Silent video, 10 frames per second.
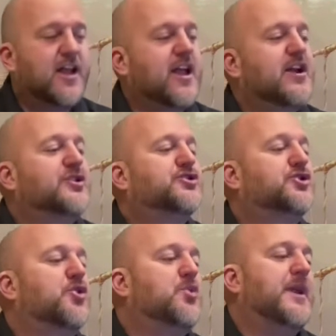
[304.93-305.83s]

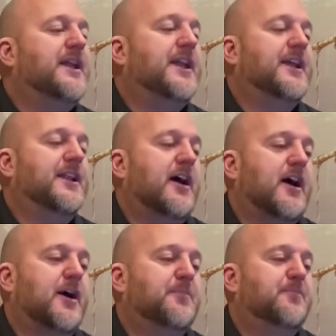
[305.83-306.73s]
so we can
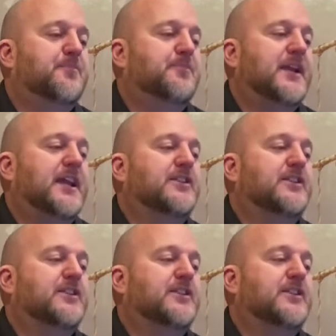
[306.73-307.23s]
begin